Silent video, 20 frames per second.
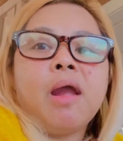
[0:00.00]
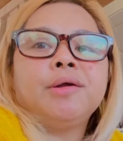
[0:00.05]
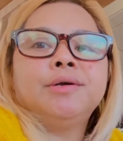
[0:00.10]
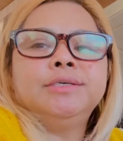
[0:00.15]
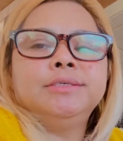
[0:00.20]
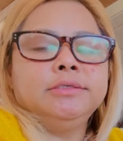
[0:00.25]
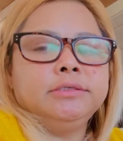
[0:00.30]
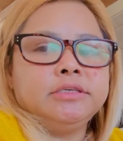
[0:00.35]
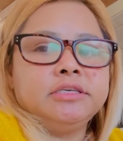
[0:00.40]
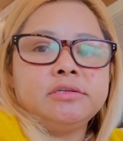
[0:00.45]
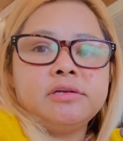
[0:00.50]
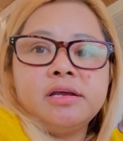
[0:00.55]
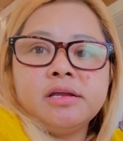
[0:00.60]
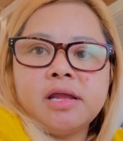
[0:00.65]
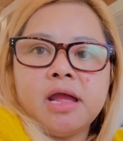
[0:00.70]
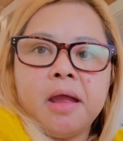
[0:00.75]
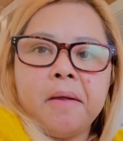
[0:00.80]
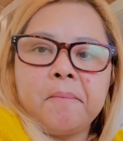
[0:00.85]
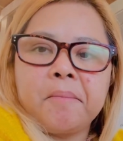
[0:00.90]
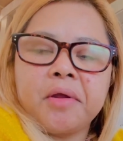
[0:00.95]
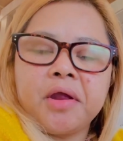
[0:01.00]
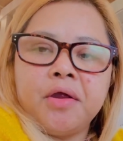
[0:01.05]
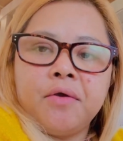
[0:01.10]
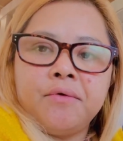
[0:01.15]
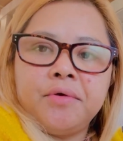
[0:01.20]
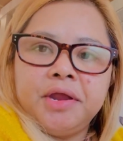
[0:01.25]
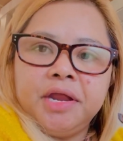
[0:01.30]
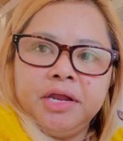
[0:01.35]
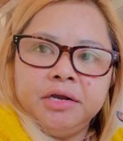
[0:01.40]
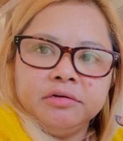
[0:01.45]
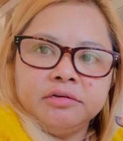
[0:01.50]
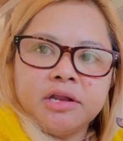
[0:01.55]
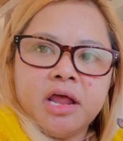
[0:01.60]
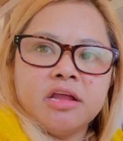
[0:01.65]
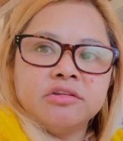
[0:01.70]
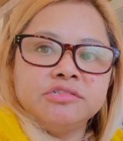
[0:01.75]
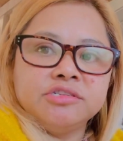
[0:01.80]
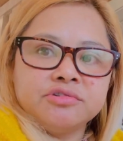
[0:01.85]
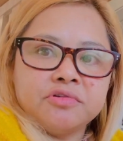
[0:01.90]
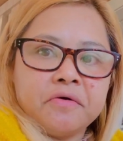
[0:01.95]
It's just like I'm carrying
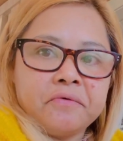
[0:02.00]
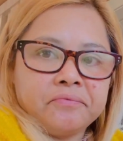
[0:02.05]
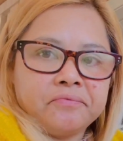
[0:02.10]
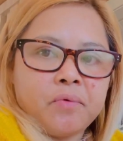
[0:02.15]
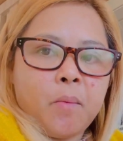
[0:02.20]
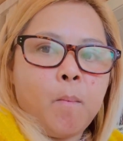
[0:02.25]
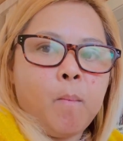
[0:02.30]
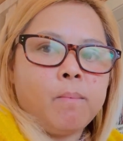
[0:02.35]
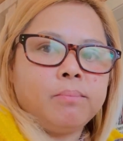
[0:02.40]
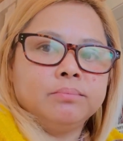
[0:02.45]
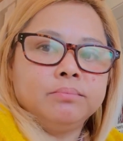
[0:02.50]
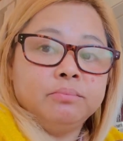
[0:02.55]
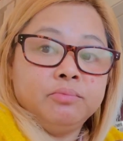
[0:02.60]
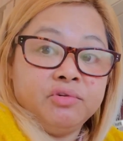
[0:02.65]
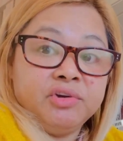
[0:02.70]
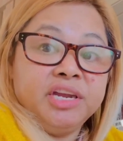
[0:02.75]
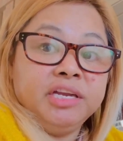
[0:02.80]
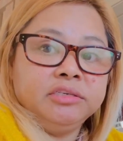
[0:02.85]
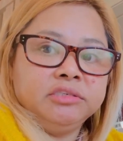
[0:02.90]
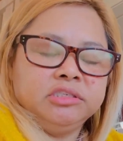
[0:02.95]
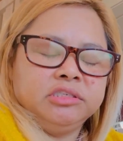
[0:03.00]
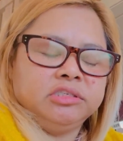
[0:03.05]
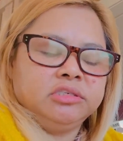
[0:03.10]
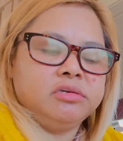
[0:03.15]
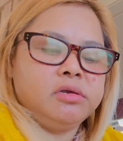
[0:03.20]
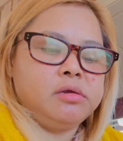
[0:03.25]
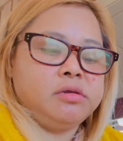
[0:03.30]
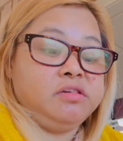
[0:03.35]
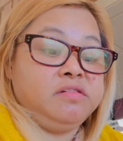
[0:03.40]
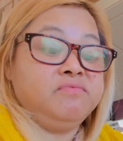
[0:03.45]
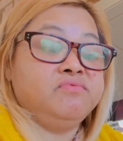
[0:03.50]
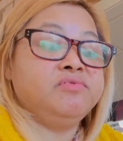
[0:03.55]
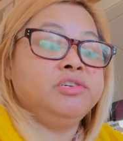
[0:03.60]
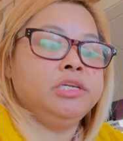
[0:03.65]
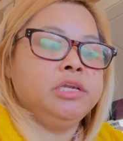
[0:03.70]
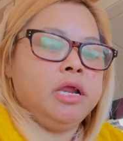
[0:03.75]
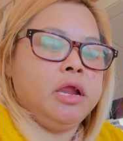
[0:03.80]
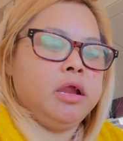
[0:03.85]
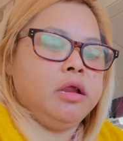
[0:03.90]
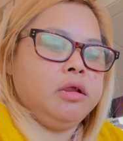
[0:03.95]
tons of bricks every
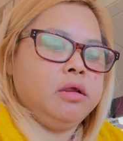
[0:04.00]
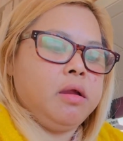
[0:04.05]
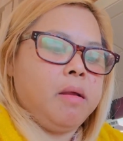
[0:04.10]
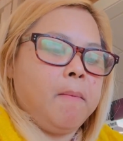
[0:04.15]
day.